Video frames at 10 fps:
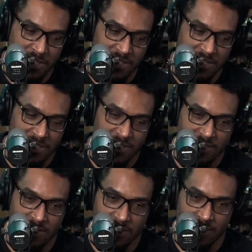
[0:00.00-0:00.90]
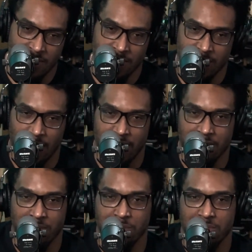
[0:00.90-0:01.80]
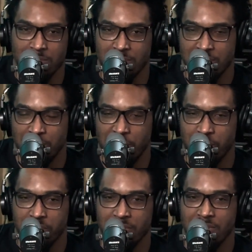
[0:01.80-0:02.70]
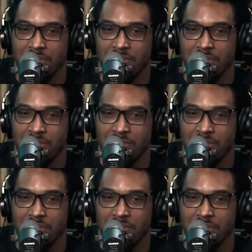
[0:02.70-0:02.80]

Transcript: and I agree with him, it's both.